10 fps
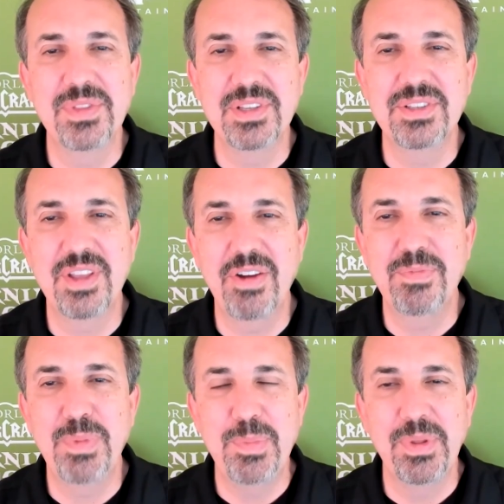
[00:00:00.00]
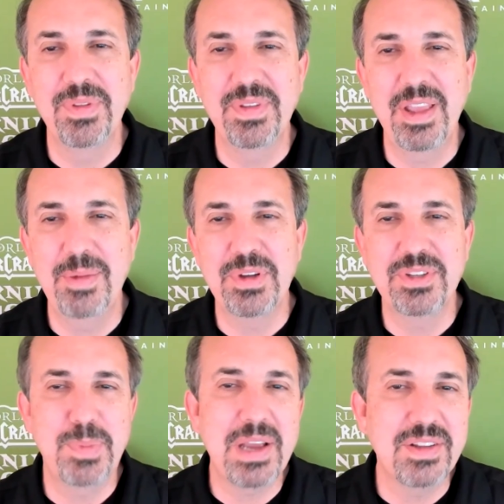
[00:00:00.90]
with this stuff. People came to
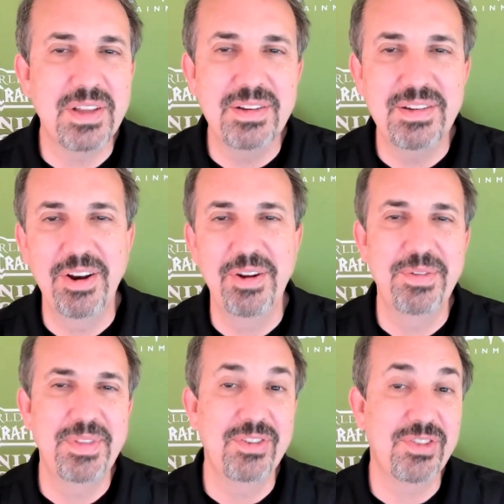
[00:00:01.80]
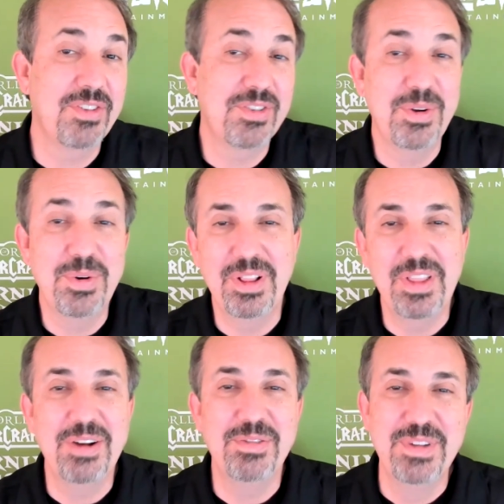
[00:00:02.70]
expect it. You know, there's also a
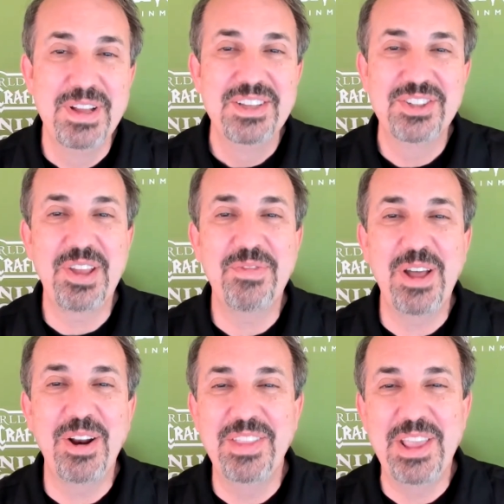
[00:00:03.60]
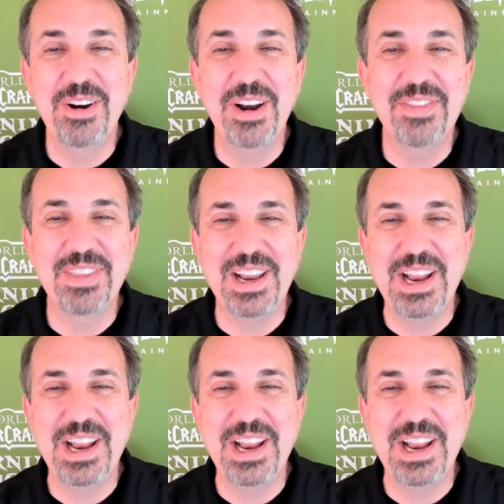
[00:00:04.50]
lot of stuff out on the internet that can